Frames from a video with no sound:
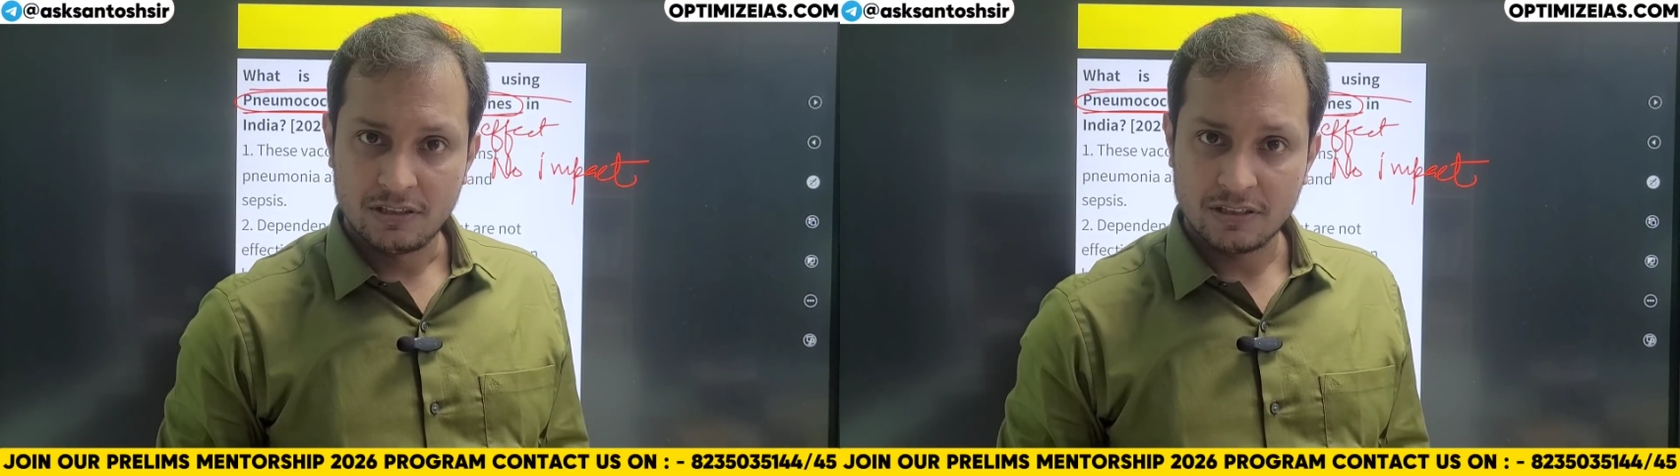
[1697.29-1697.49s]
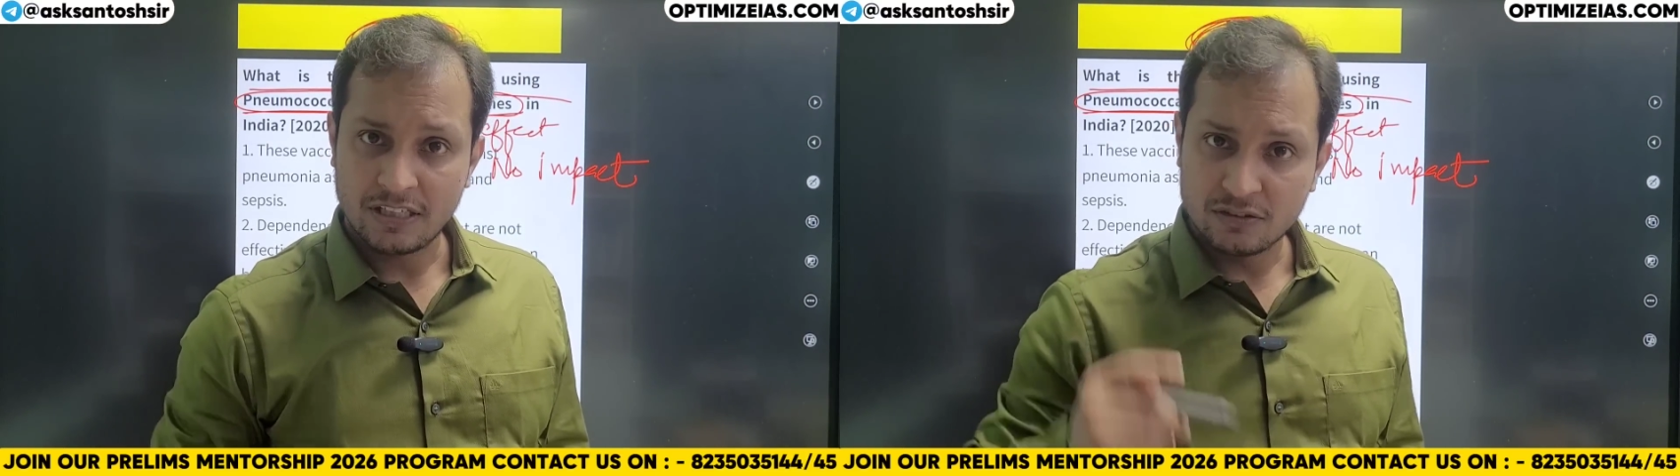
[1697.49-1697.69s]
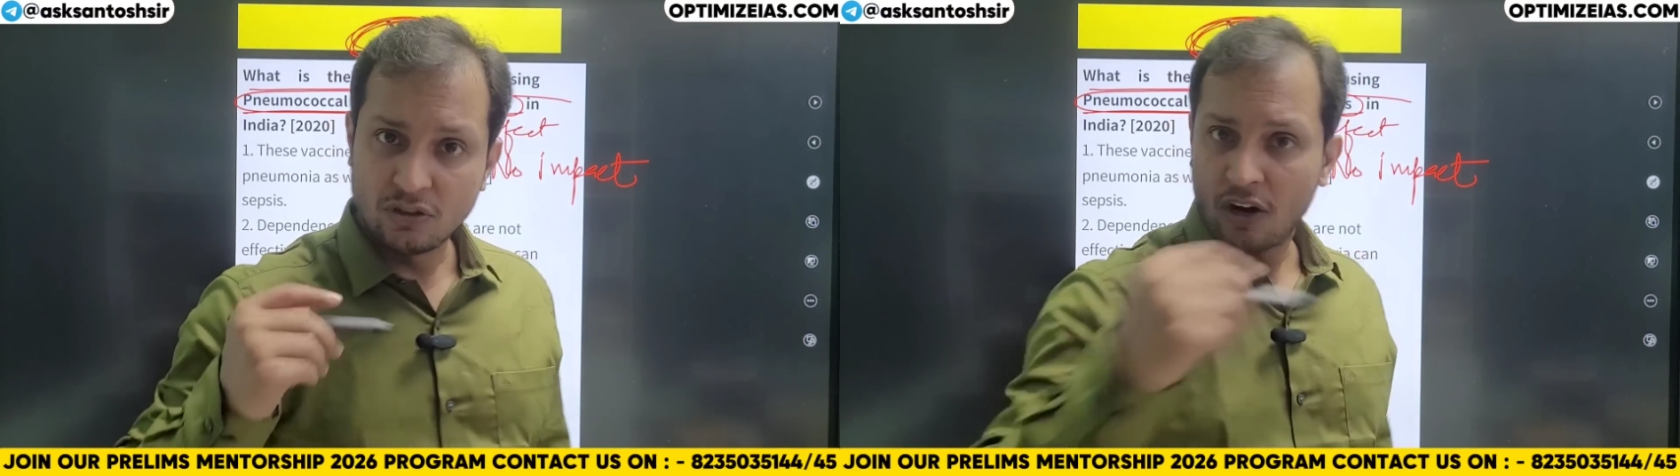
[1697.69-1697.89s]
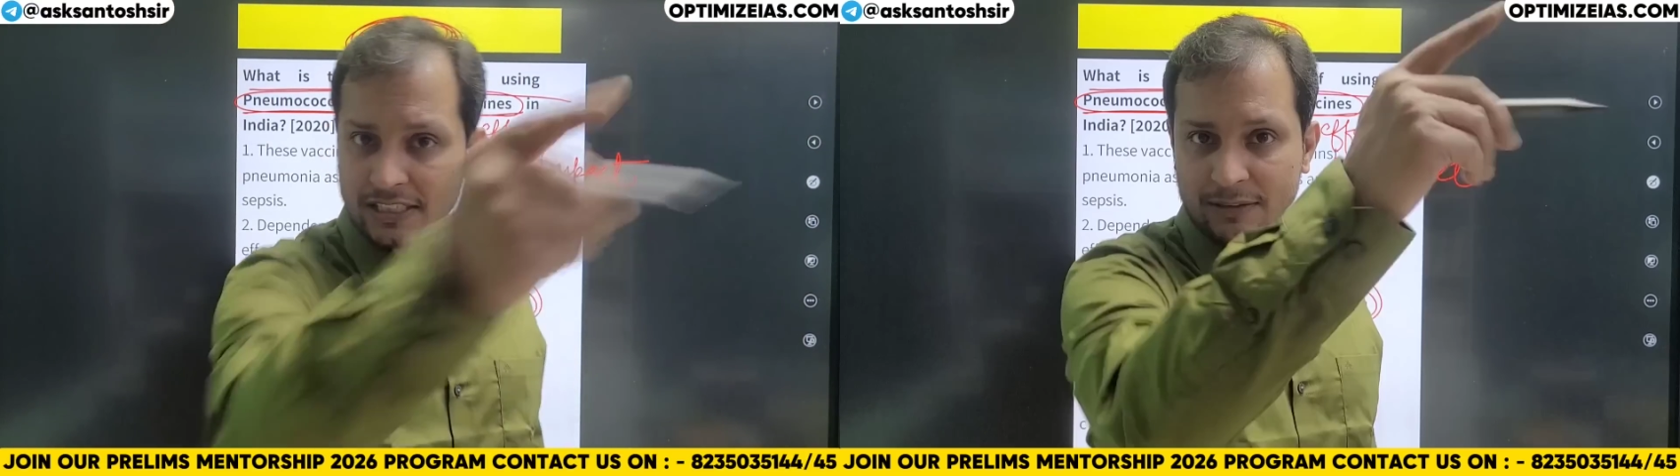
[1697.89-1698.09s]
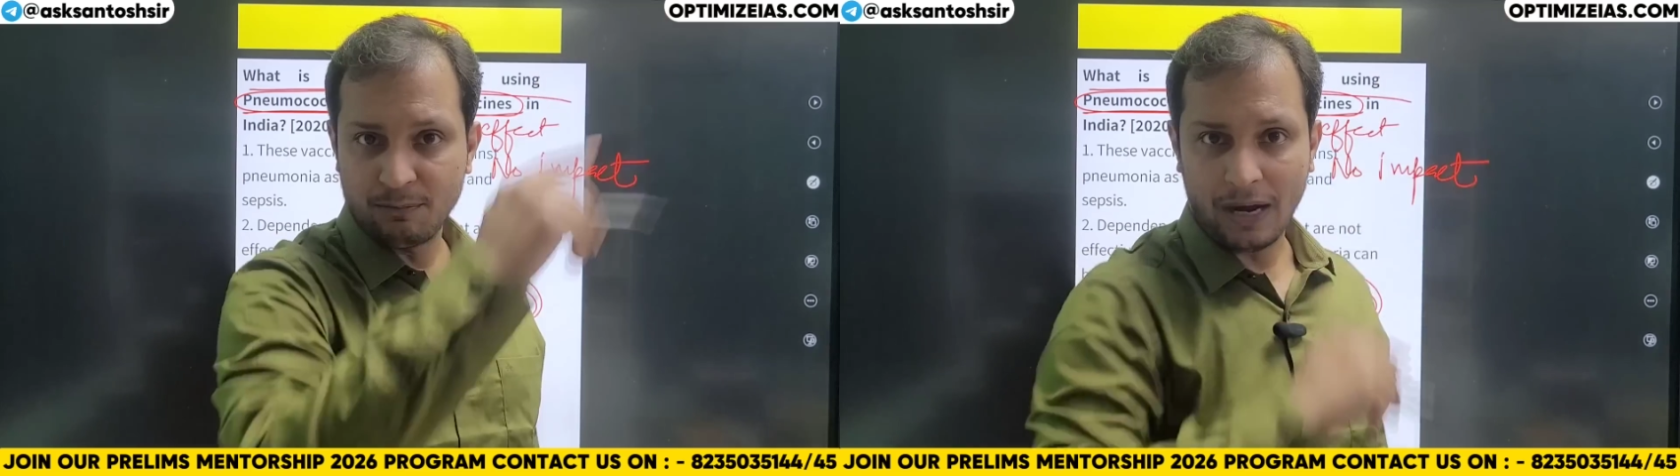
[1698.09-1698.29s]
does
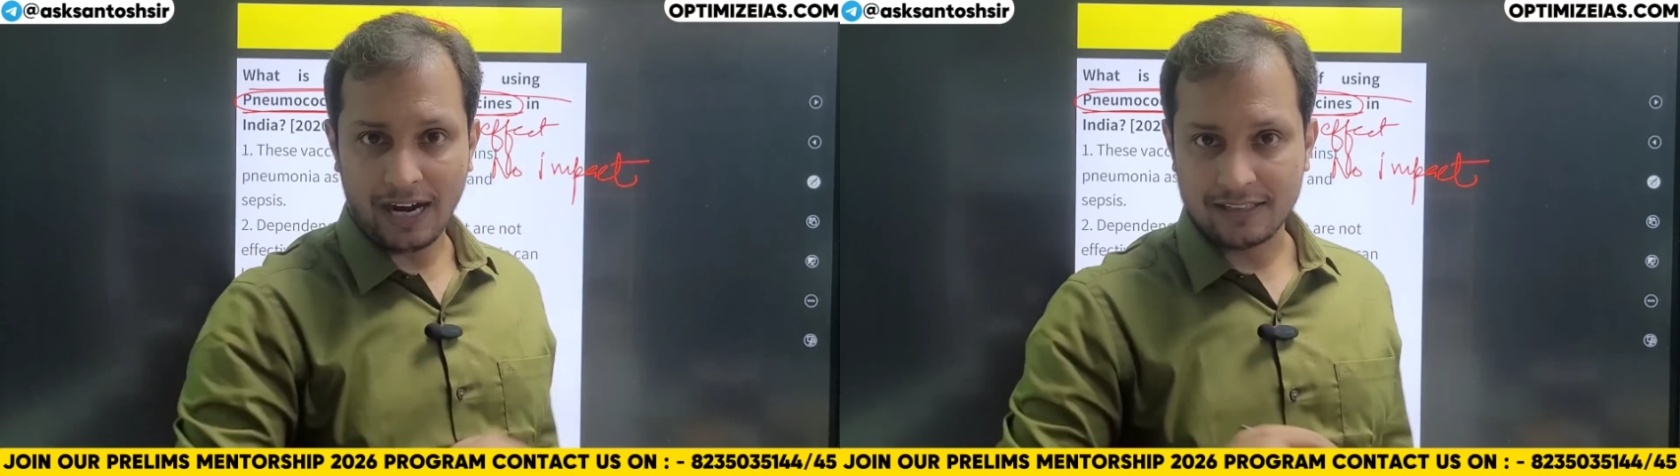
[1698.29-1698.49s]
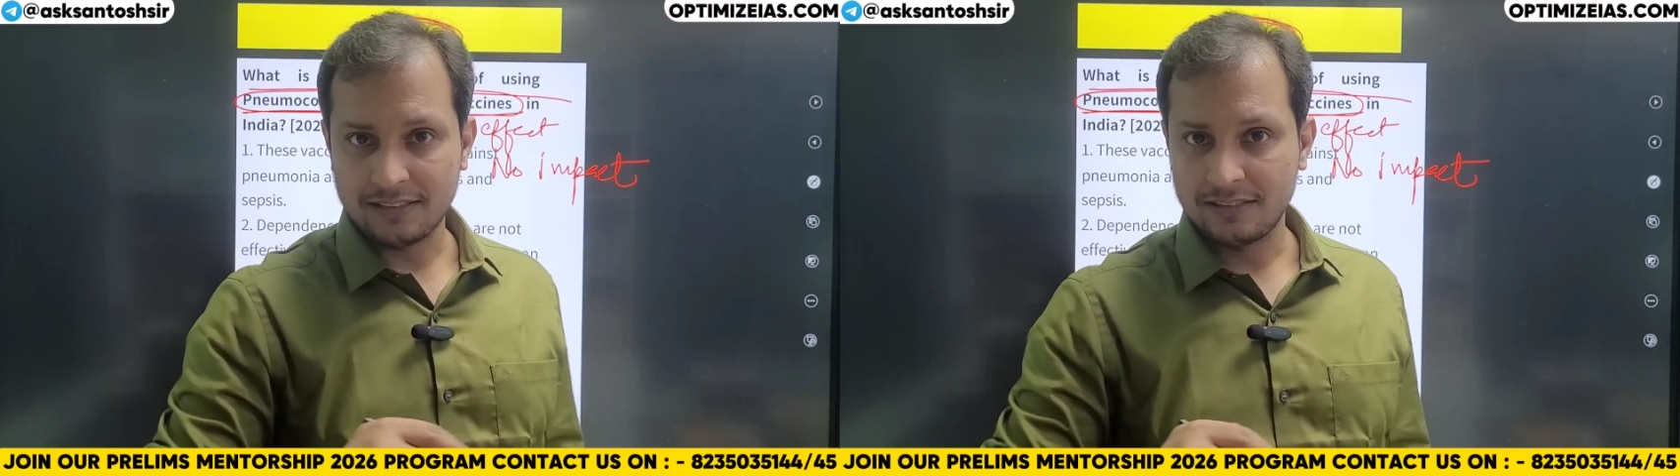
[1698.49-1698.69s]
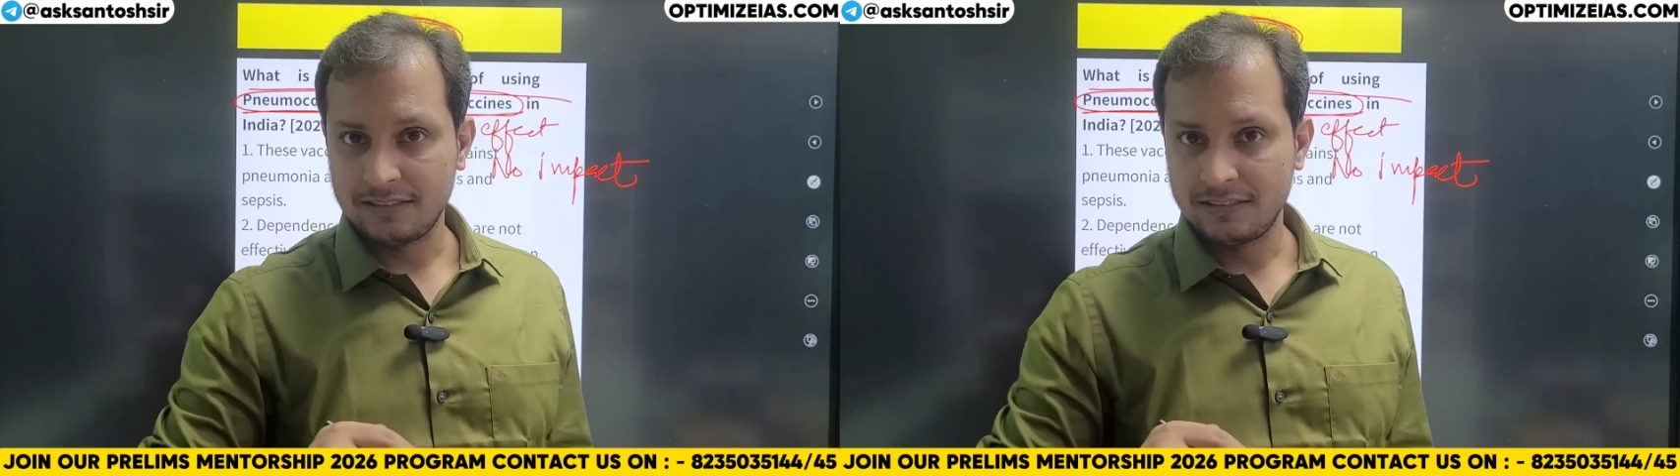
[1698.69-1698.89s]
not impact,